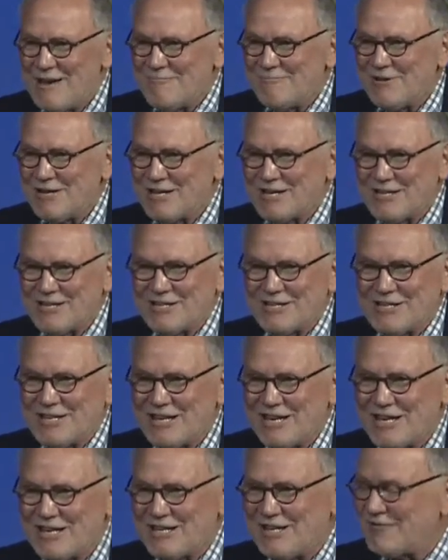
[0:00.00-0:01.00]
because the
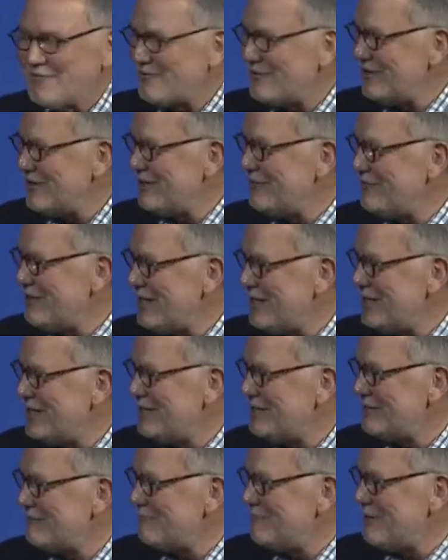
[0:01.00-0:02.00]

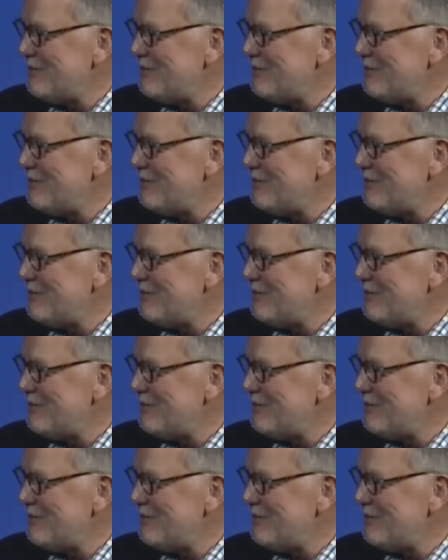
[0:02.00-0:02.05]
heads of